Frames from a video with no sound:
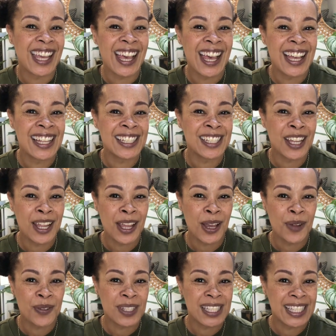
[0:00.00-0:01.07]
and I
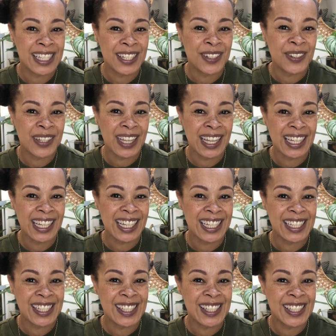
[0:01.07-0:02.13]
hope to see you again
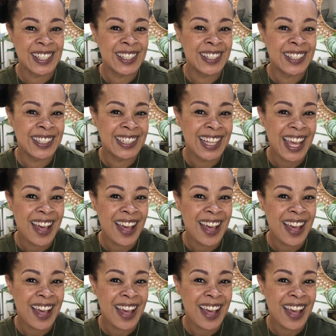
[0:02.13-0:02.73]
here soon.